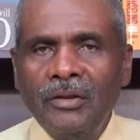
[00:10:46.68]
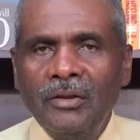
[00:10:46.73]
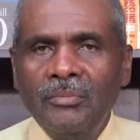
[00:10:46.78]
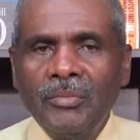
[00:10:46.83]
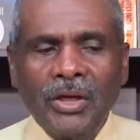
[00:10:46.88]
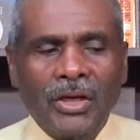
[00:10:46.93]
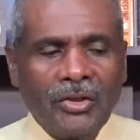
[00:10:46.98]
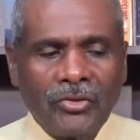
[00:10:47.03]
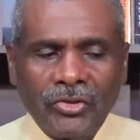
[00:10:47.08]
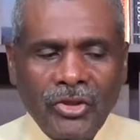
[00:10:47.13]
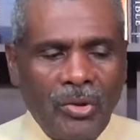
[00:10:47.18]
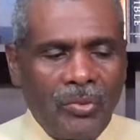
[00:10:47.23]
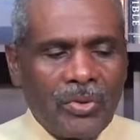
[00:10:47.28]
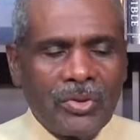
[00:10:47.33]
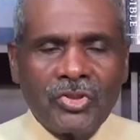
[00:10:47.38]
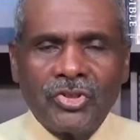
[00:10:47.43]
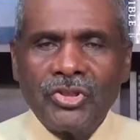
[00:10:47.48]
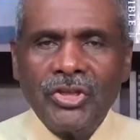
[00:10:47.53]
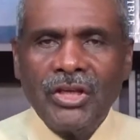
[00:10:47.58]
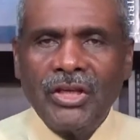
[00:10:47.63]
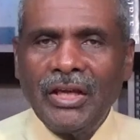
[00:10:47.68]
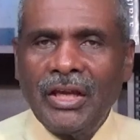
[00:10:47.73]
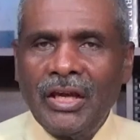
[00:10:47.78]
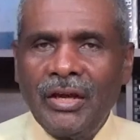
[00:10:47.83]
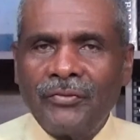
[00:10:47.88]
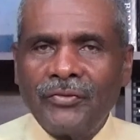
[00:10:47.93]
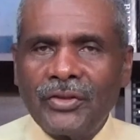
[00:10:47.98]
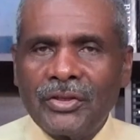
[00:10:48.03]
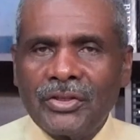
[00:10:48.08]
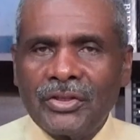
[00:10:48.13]
because they were seeking
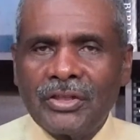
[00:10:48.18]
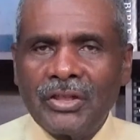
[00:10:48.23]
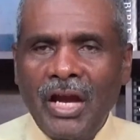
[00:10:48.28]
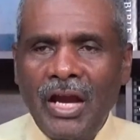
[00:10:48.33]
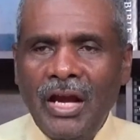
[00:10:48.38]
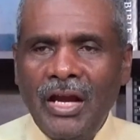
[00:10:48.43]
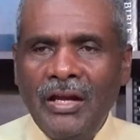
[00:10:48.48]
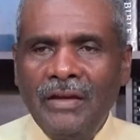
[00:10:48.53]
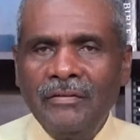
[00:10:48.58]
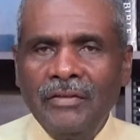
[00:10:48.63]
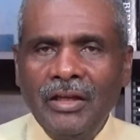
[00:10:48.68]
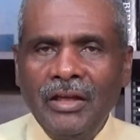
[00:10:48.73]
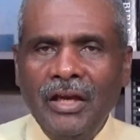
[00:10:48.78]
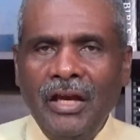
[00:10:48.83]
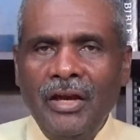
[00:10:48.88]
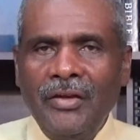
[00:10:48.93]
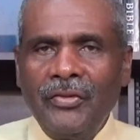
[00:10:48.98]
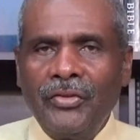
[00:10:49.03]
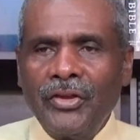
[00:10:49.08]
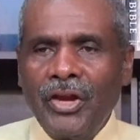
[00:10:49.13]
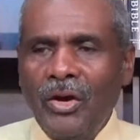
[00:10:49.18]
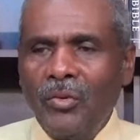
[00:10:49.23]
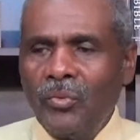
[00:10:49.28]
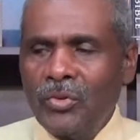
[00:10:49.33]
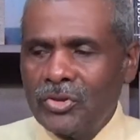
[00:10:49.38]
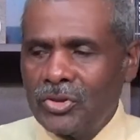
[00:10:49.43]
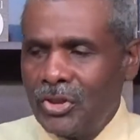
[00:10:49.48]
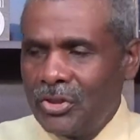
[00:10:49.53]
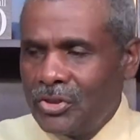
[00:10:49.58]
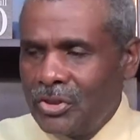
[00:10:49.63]
after a sign, and there
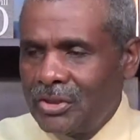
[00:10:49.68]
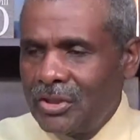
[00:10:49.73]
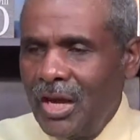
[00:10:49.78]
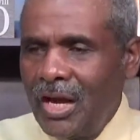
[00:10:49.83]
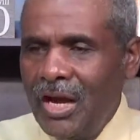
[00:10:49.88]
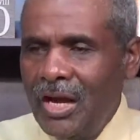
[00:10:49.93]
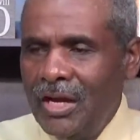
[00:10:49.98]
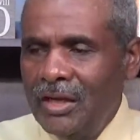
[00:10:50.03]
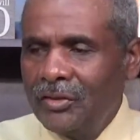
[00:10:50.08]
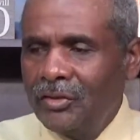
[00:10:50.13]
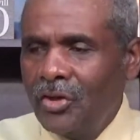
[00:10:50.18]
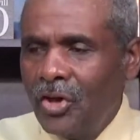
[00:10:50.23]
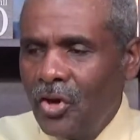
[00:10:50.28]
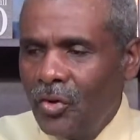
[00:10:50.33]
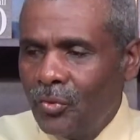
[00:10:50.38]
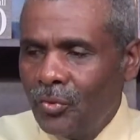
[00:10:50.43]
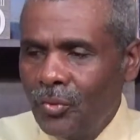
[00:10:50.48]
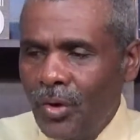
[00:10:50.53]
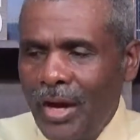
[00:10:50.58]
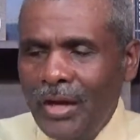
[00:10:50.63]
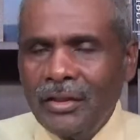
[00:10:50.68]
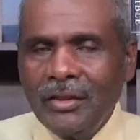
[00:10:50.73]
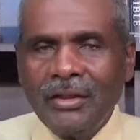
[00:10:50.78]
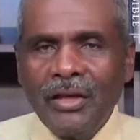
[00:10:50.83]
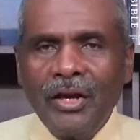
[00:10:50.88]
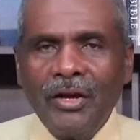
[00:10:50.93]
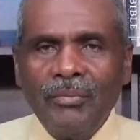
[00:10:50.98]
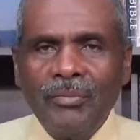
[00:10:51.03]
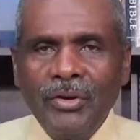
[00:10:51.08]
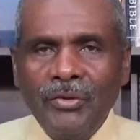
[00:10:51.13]
was a sign right
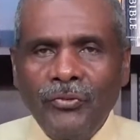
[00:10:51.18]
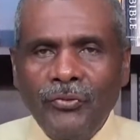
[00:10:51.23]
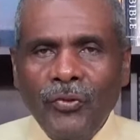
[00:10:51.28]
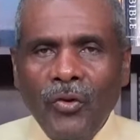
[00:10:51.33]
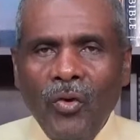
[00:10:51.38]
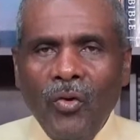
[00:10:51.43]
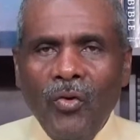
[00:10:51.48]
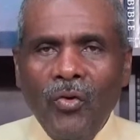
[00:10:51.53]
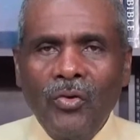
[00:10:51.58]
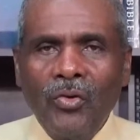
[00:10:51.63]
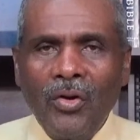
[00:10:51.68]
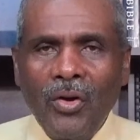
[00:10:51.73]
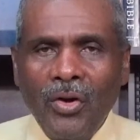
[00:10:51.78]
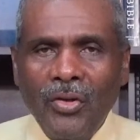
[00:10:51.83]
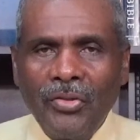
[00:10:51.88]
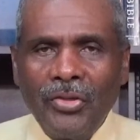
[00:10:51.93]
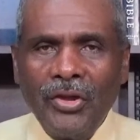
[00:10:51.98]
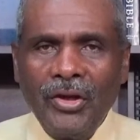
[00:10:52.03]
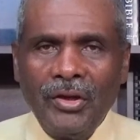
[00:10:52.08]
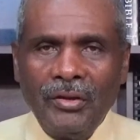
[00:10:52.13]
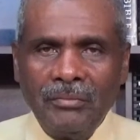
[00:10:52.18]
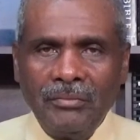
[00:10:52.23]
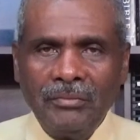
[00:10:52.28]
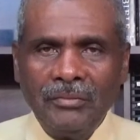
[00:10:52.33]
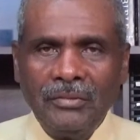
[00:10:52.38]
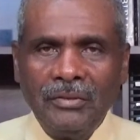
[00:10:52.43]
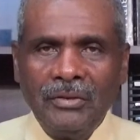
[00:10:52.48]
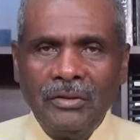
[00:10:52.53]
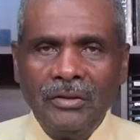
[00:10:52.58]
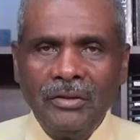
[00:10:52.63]
there before them.
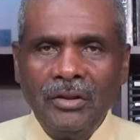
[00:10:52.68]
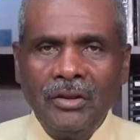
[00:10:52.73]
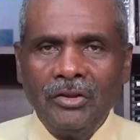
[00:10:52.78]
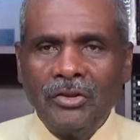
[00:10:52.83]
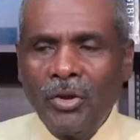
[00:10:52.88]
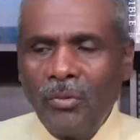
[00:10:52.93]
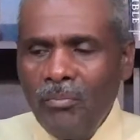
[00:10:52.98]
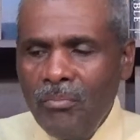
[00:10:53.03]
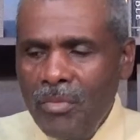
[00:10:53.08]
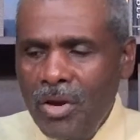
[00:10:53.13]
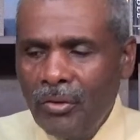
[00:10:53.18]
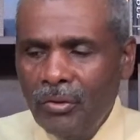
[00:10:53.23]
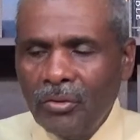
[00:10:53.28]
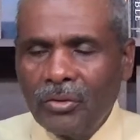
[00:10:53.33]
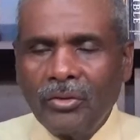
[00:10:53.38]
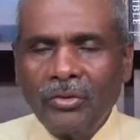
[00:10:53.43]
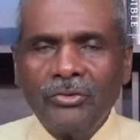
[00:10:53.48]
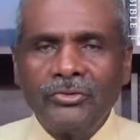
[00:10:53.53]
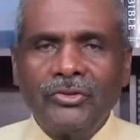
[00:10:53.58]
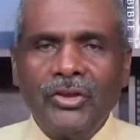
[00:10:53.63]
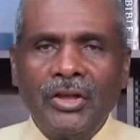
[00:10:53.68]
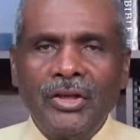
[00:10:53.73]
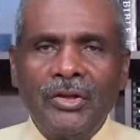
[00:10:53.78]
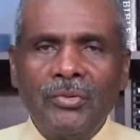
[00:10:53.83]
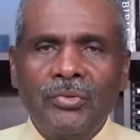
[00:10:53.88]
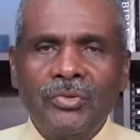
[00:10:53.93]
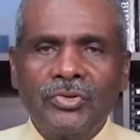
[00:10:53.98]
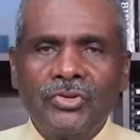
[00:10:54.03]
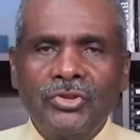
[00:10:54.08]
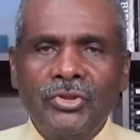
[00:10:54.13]
The miracles that he
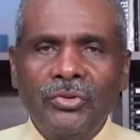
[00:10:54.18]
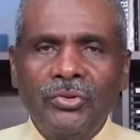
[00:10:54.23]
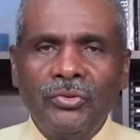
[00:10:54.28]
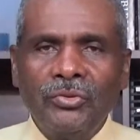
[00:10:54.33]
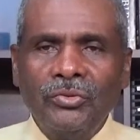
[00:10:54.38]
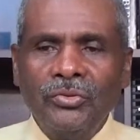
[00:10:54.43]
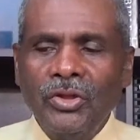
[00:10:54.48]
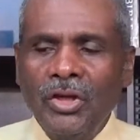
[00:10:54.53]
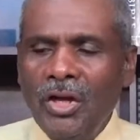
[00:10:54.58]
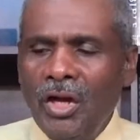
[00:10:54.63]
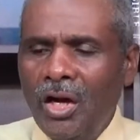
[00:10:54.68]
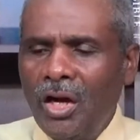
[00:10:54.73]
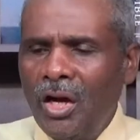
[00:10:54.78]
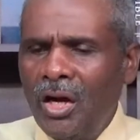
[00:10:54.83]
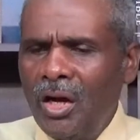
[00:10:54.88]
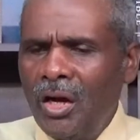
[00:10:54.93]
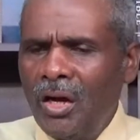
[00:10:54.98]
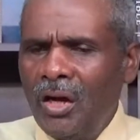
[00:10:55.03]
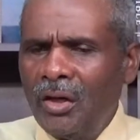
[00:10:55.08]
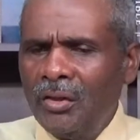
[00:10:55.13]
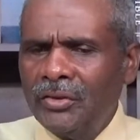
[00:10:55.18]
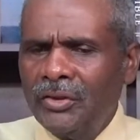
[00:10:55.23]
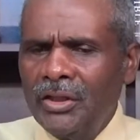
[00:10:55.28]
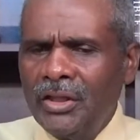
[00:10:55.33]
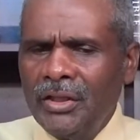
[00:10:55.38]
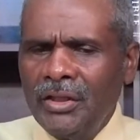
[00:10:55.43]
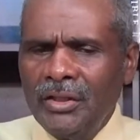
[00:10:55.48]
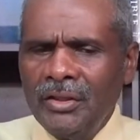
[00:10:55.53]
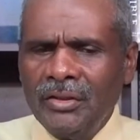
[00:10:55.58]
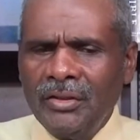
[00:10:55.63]
was doing,
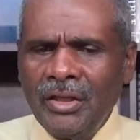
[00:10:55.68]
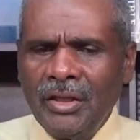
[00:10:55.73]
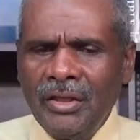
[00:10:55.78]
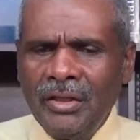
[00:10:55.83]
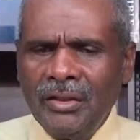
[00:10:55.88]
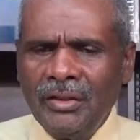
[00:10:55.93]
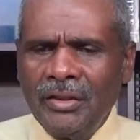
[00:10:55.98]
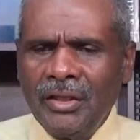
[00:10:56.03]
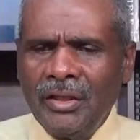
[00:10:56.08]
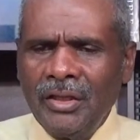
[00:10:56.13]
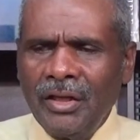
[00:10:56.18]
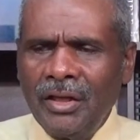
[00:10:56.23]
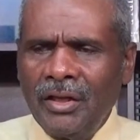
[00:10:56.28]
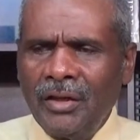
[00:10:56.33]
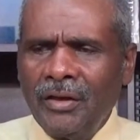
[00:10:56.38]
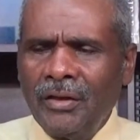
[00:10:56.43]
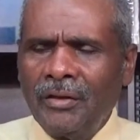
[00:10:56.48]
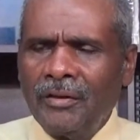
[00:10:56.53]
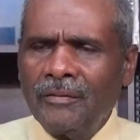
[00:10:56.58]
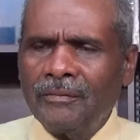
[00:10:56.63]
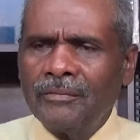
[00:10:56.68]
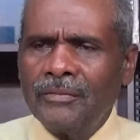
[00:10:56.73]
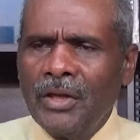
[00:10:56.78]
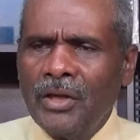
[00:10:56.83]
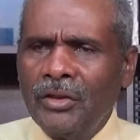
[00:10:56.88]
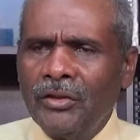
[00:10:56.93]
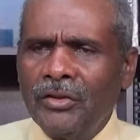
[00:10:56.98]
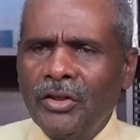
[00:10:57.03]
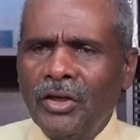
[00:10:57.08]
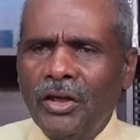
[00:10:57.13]
the
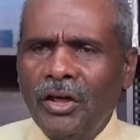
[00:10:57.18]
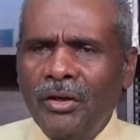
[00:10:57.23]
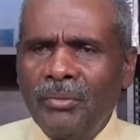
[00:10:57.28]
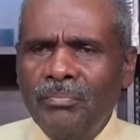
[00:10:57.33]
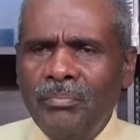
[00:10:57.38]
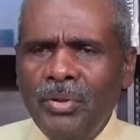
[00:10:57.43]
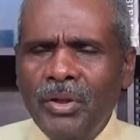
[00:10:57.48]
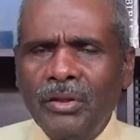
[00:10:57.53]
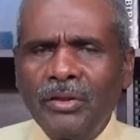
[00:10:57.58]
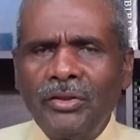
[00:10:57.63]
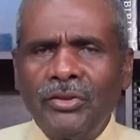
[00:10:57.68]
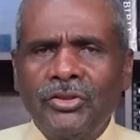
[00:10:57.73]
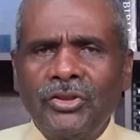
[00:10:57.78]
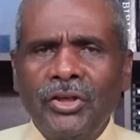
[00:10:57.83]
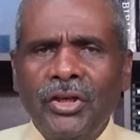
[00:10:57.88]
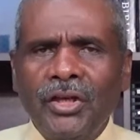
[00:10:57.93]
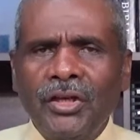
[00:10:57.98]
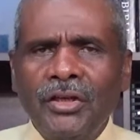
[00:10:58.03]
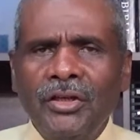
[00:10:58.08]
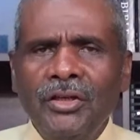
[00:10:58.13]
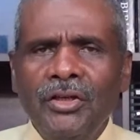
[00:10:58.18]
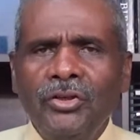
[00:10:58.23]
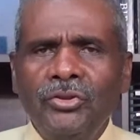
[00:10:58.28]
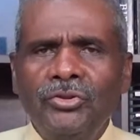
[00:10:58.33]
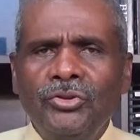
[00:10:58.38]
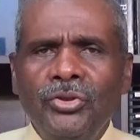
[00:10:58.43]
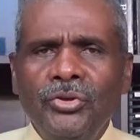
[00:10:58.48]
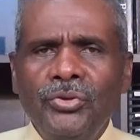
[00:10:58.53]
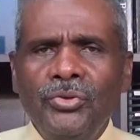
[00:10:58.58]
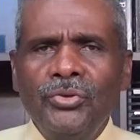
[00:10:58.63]
ability
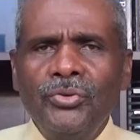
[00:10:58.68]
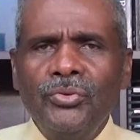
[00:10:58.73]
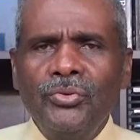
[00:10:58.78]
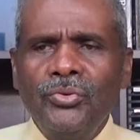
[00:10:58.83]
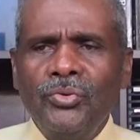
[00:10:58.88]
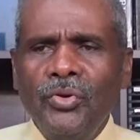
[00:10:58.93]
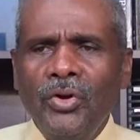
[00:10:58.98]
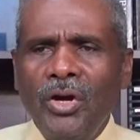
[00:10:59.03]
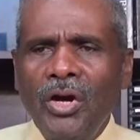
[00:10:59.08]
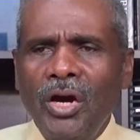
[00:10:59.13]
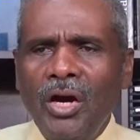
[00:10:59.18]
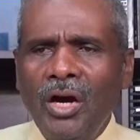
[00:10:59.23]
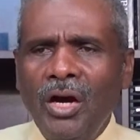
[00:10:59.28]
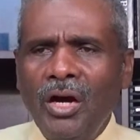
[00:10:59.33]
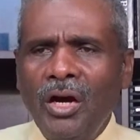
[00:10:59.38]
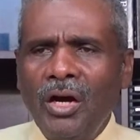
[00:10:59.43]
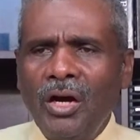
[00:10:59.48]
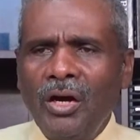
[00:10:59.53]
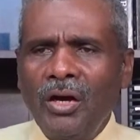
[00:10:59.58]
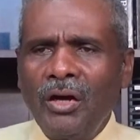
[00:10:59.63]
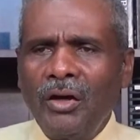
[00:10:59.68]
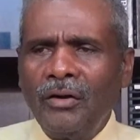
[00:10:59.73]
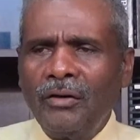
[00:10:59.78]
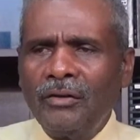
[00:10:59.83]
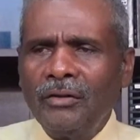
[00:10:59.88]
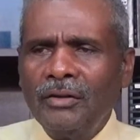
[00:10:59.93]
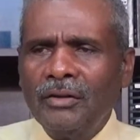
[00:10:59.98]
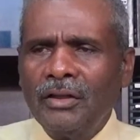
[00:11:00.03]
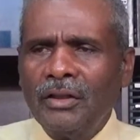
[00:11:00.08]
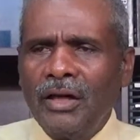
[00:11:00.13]
to
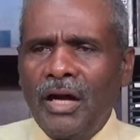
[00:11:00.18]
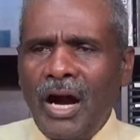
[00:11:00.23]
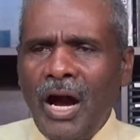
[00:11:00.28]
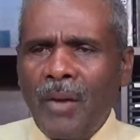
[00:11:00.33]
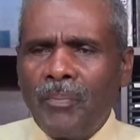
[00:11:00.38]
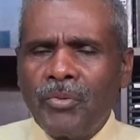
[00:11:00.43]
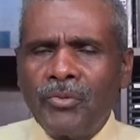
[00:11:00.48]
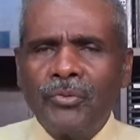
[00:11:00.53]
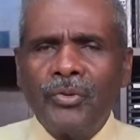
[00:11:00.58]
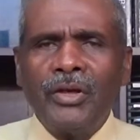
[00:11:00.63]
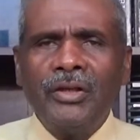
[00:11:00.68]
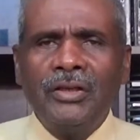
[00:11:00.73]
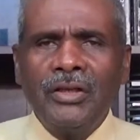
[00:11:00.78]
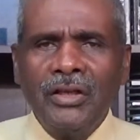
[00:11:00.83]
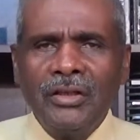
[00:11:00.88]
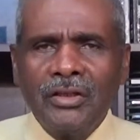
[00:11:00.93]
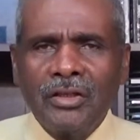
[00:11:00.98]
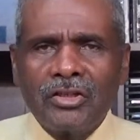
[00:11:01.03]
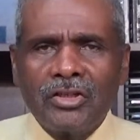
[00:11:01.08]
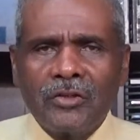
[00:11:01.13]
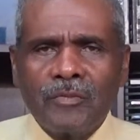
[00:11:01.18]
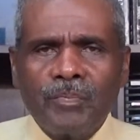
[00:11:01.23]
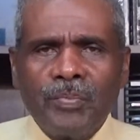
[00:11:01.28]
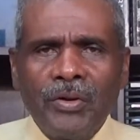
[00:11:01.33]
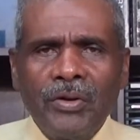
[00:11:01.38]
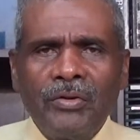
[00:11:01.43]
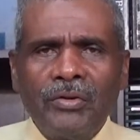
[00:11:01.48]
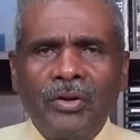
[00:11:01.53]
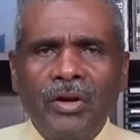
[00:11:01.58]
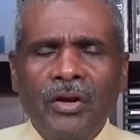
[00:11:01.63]
operate in the
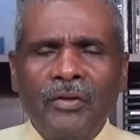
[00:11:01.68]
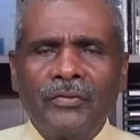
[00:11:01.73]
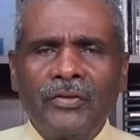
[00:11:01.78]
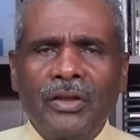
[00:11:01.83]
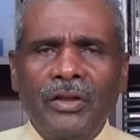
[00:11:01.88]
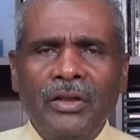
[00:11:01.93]
spirit of the